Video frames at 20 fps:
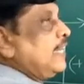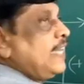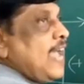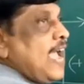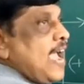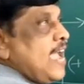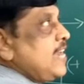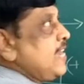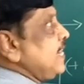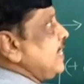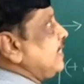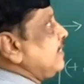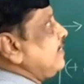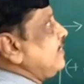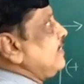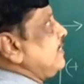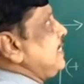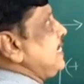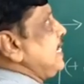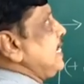Tan x
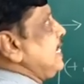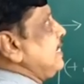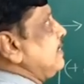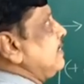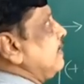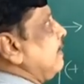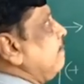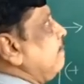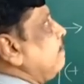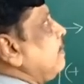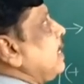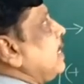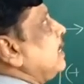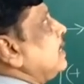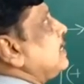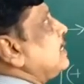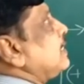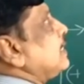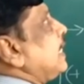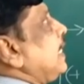is
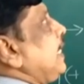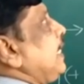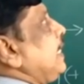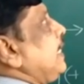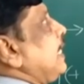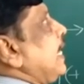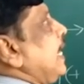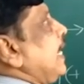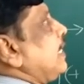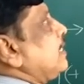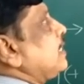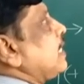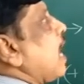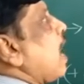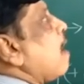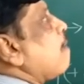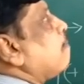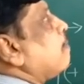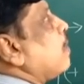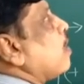sin x
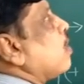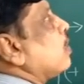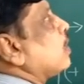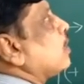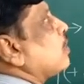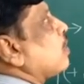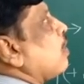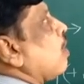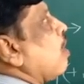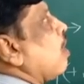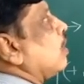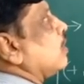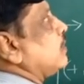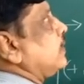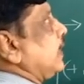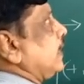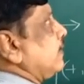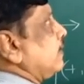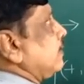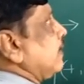upon
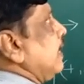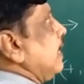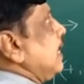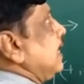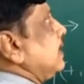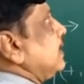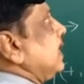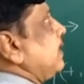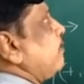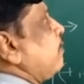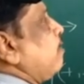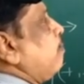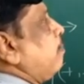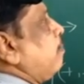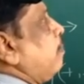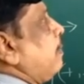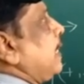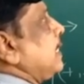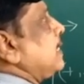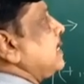cos x. Therefore
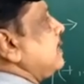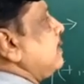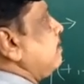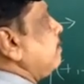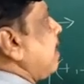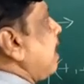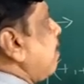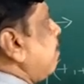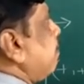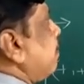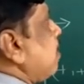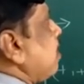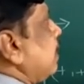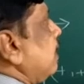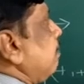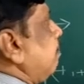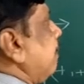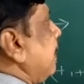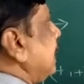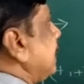plus
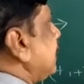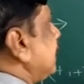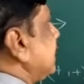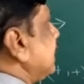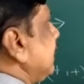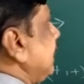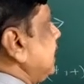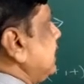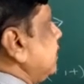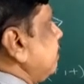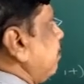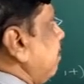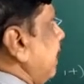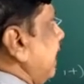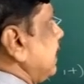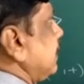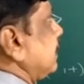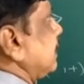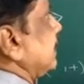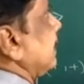upon plus is plus.